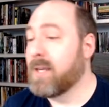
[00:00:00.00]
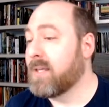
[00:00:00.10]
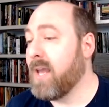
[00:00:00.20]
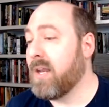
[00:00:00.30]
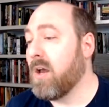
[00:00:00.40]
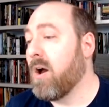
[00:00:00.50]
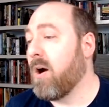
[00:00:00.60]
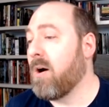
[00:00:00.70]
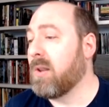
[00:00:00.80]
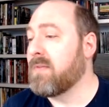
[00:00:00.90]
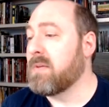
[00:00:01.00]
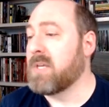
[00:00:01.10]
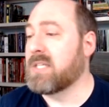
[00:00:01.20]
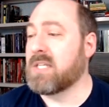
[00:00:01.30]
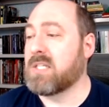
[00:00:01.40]
Yet, all of them
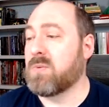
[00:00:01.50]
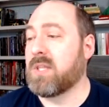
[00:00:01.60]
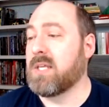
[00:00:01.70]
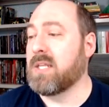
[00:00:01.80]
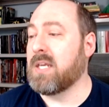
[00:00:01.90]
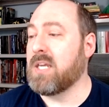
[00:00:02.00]
exist within